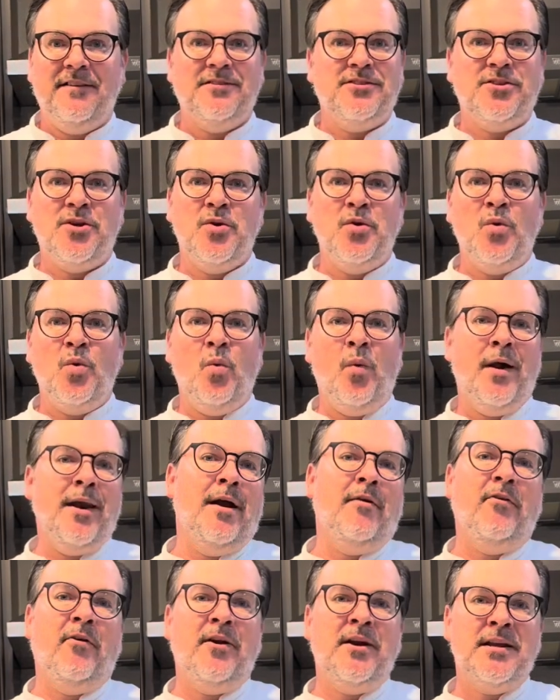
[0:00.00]
to
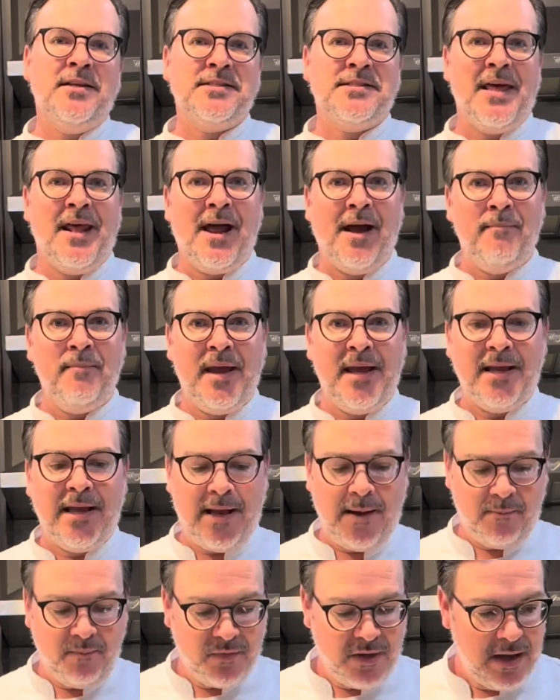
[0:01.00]
whatever it is that I'm
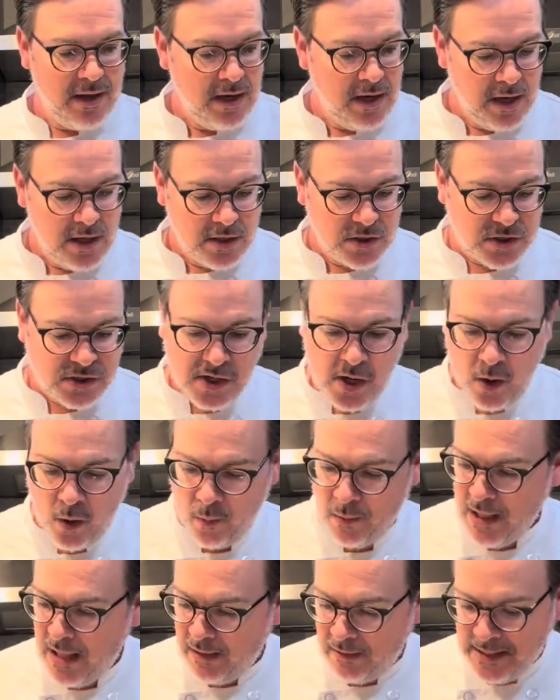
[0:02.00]
baking. So
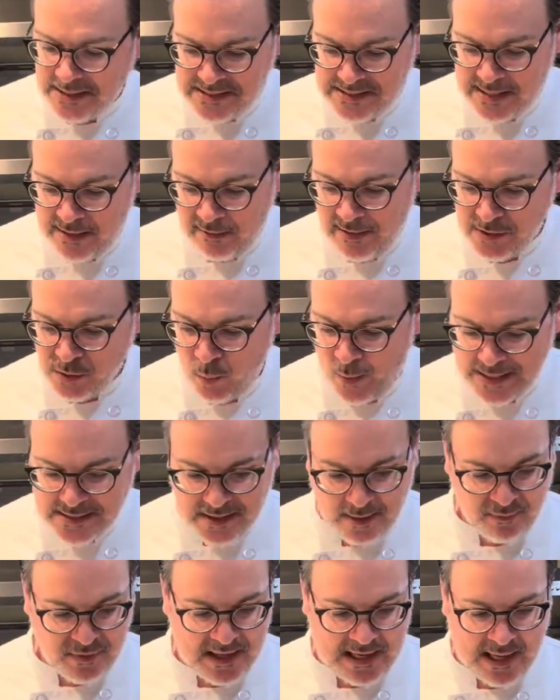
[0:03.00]
let's weigh
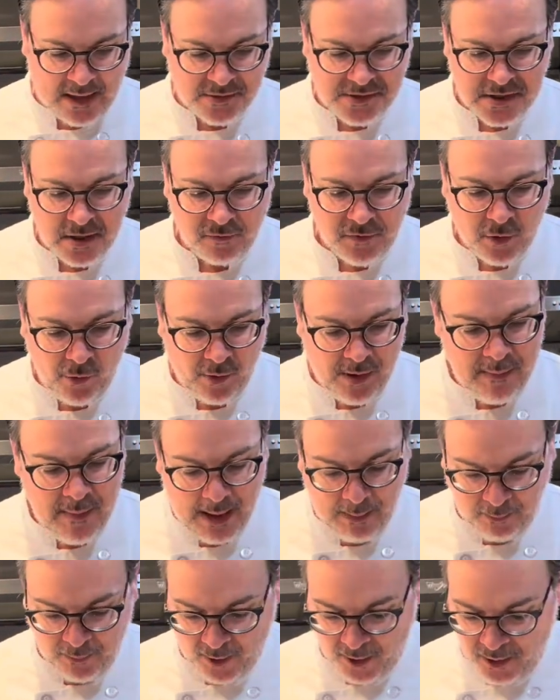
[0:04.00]
something else. So if you
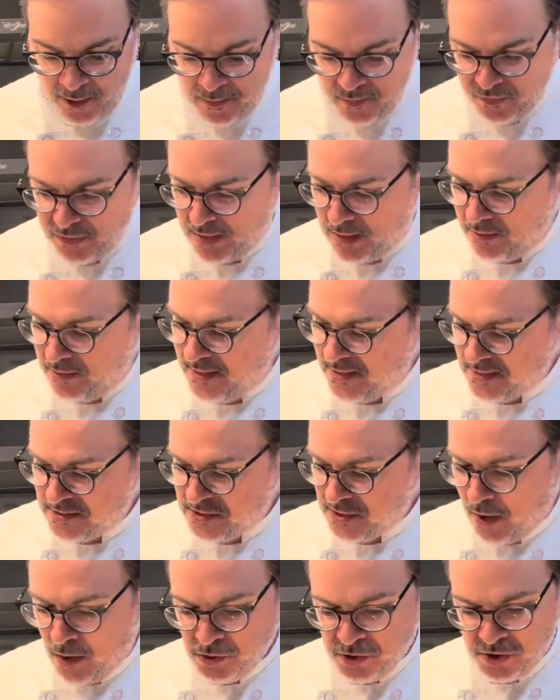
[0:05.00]
remember this
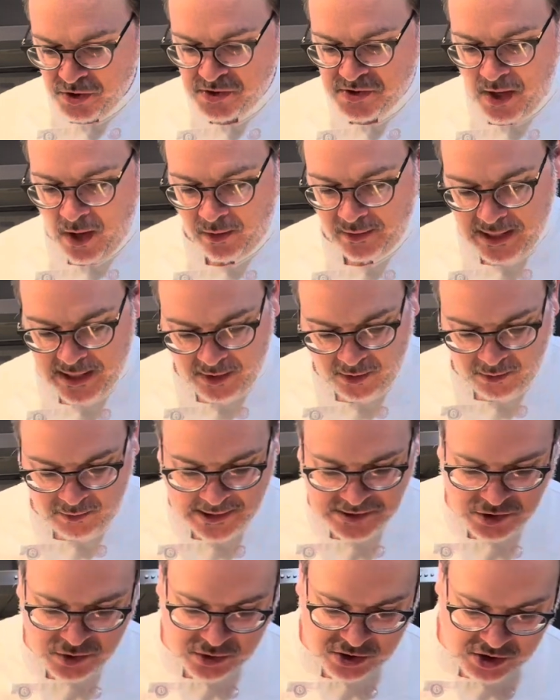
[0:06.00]
kosher salt here,
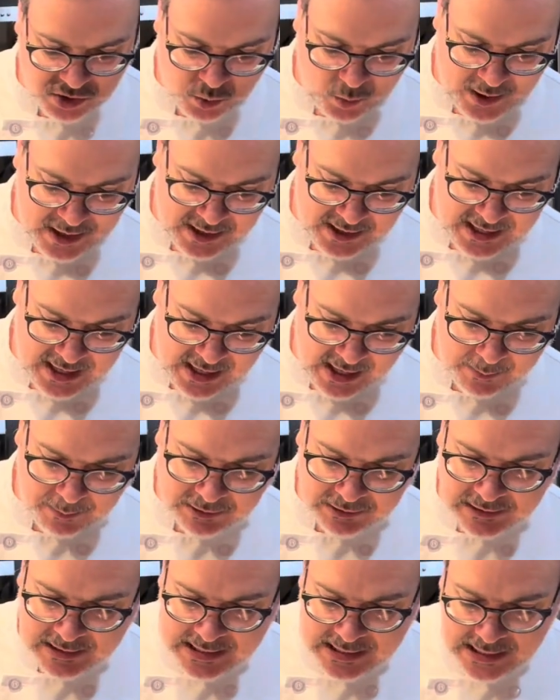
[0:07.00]
let's just weigh it again. I
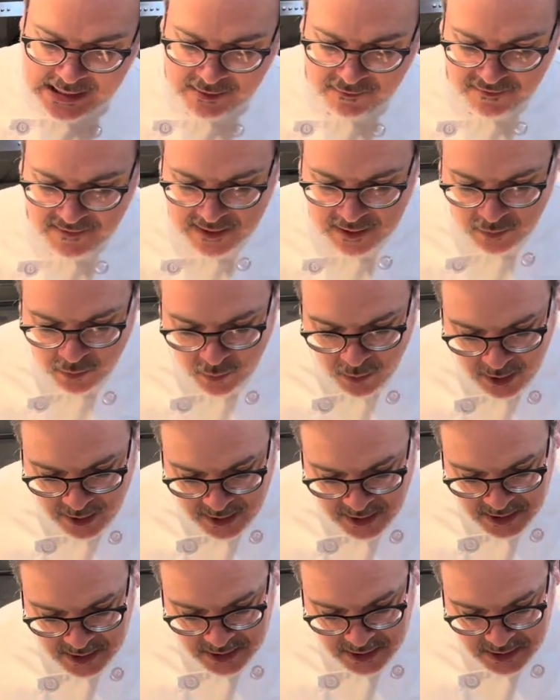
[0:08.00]
believe it
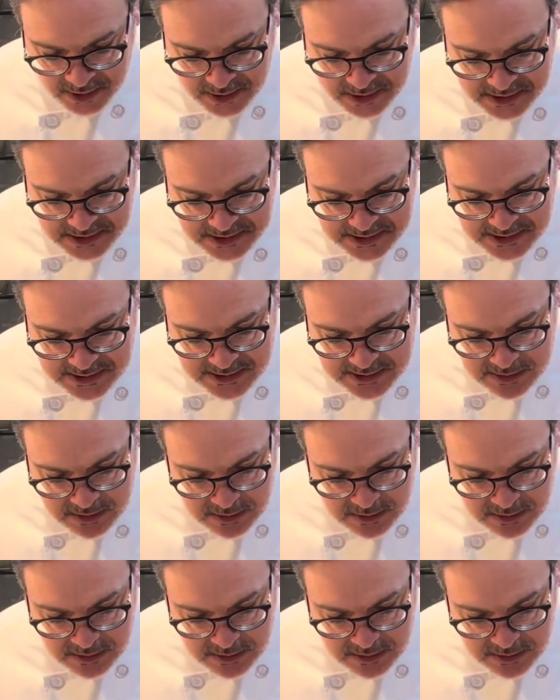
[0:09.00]
was,